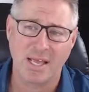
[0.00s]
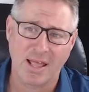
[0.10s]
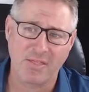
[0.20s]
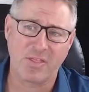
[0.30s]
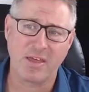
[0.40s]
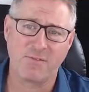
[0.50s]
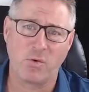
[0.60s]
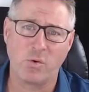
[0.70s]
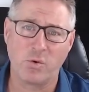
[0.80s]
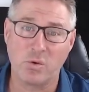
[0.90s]
and
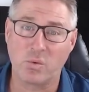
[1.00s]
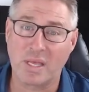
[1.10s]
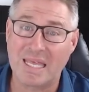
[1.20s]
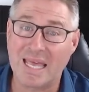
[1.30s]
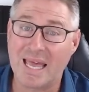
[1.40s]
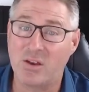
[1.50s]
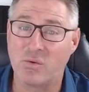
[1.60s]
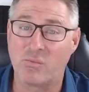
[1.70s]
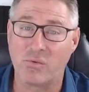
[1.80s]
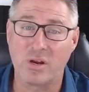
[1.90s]
therefore you'll get
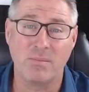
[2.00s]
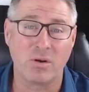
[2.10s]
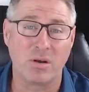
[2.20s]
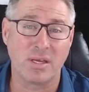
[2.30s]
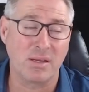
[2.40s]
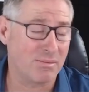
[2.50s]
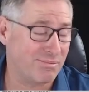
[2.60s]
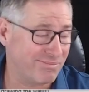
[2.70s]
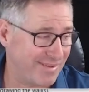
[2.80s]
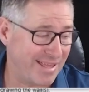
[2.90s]
your
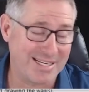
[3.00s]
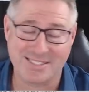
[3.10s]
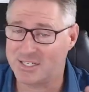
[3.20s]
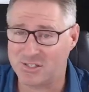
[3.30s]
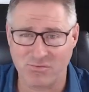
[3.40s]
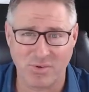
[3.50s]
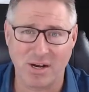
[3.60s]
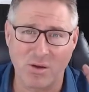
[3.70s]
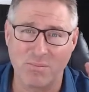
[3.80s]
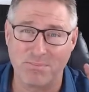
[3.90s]
remodeling extension
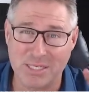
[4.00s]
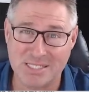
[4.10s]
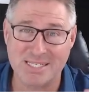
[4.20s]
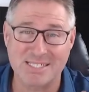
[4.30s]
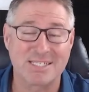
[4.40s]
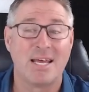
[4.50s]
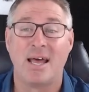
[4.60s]
reno business